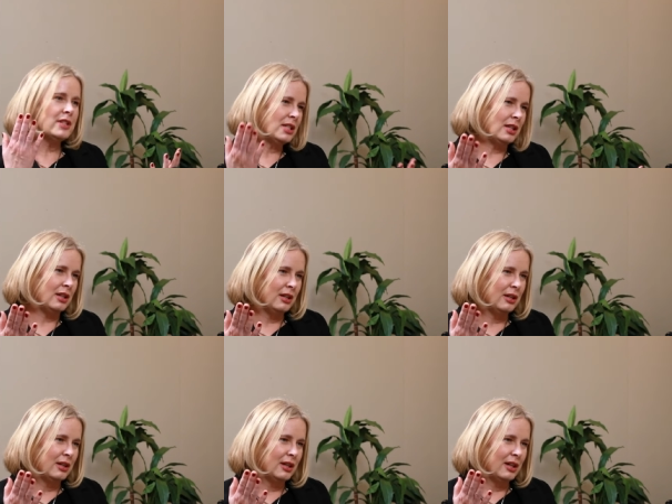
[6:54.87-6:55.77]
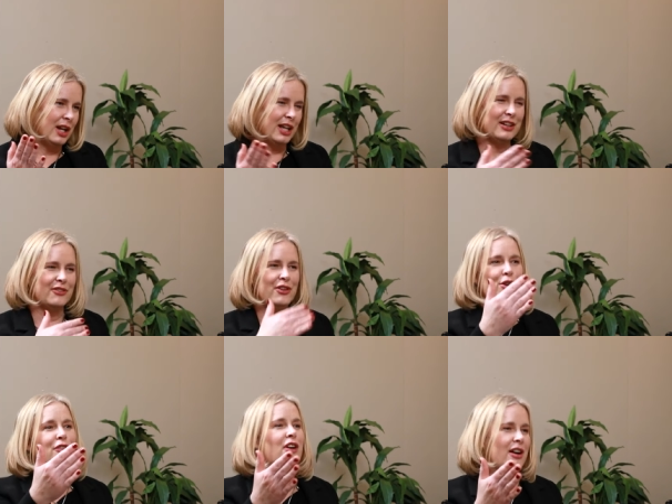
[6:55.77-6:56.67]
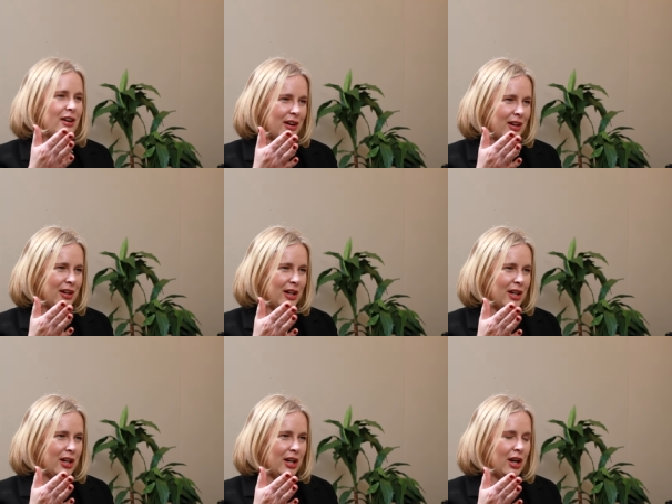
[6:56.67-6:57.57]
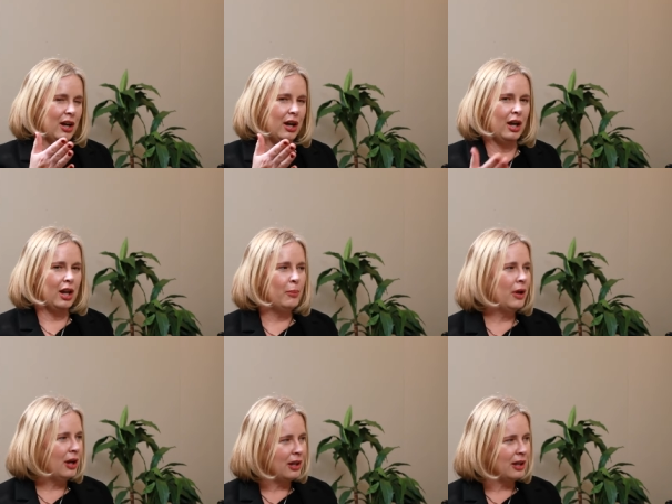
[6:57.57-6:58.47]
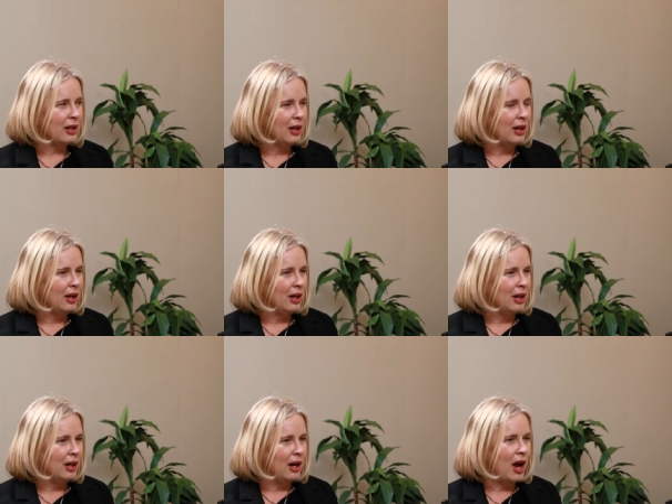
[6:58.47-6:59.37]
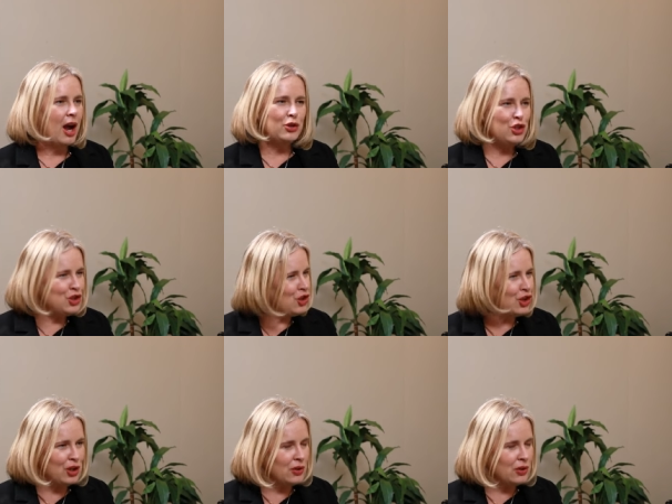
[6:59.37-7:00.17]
see, like, very far. Really? And I'm like, how did you not know